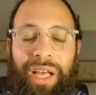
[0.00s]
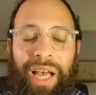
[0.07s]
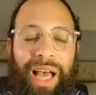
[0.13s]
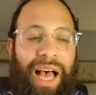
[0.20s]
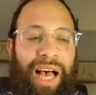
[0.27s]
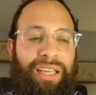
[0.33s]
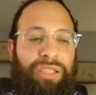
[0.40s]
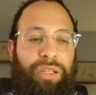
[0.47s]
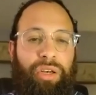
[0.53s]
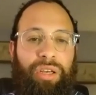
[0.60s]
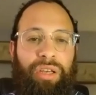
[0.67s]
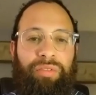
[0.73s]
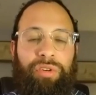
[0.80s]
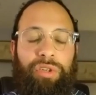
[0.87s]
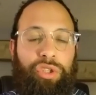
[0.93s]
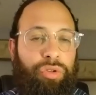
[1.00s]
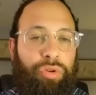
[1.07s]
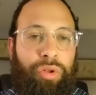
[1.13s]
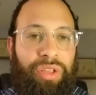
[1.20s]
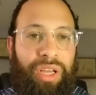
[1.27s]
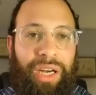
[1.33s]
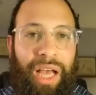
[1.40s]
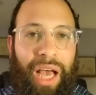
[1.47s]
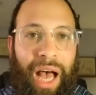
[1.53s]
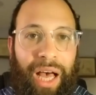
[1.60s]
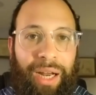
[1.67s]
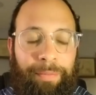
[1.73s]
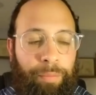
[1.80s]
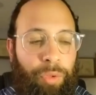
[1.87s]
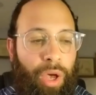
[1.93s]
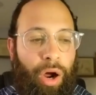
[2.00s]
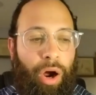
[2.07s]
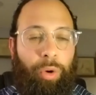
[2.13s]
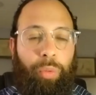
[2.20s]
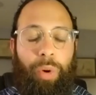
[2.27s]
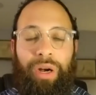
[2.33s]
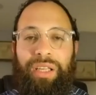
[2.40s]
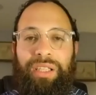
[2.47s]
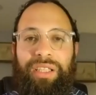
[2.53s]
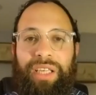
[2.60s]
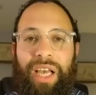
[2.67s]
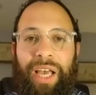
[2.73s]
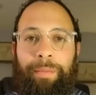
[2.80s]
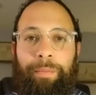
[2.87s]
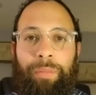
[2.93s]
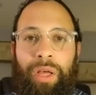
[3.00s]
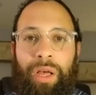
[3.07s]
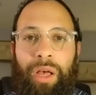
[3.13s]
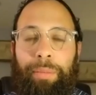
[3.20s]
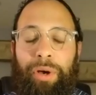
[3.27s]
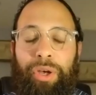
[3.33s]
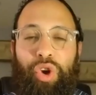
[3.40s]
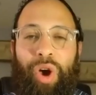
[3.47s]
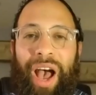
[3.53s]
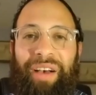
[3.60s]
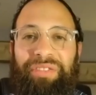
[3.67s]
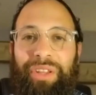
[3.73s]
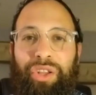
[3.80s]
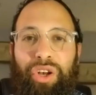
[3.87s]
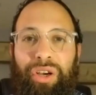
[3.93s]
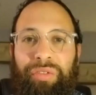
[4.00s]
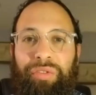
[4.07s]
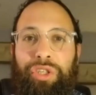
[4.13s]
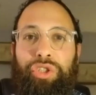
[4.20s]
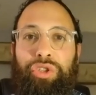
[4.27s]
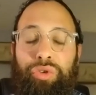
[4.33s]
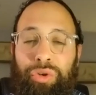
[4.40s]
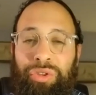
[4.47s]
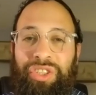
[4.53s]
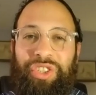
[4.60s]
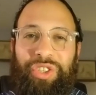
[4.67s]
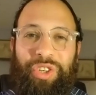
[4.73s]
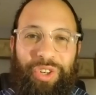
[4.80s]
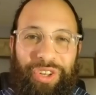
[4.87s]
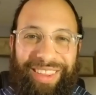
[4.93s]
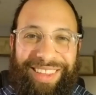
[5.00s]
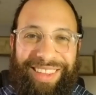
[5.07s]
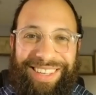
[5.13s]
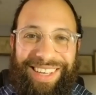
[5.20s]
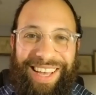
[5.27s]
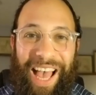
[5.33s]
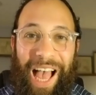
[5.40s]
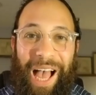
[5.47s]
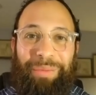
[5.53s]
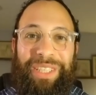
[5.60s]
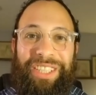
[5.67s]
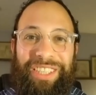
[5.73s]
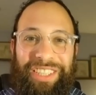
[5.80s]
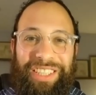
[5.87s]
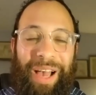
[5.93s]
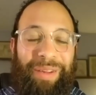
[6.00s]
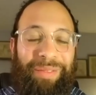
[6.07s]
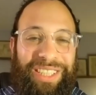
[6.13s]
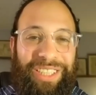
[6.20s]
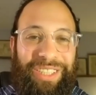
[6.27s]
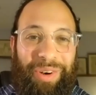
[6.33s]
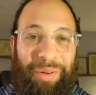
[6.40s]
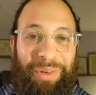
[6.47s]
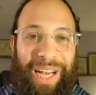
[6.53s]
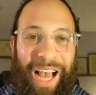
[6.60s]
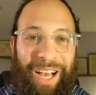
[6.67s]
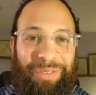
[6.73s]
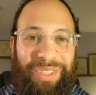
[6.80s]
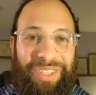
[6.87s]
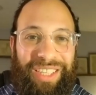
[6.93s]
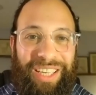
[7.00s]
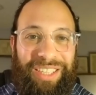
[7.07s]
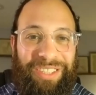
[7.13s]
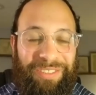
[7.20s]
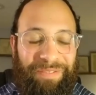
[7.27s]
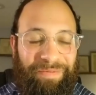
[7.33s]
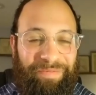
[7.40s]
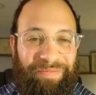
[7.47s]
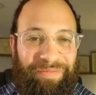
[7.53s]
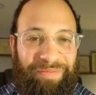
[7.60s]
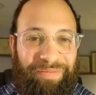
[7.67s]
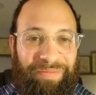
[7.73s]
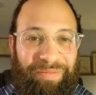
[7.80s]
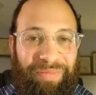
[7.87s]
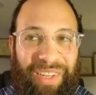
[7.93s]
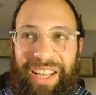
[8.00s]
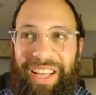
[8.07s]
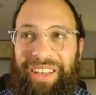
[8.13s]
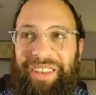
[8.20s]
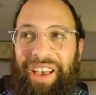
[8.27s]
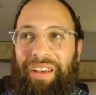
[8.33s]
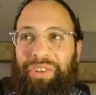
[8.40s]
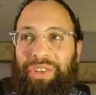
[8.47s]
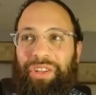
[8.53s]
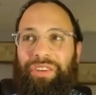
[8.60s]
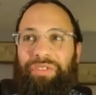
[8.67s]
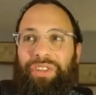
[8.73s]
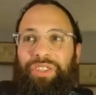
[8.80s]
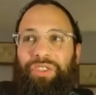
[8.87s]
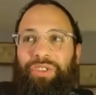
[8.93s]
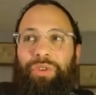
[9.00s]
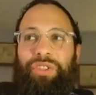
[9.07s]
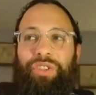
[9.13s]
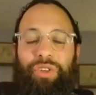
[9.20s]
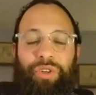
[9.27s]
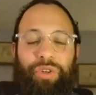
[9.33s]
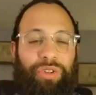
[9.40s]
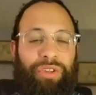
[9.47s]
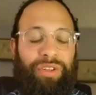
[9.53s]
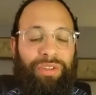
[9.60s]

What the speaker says: as looking for truth in God are one and the same. But you have to look for truth's truth. Emes, there's emes, as Rebbe Nachman says. You have to look for truth's truth.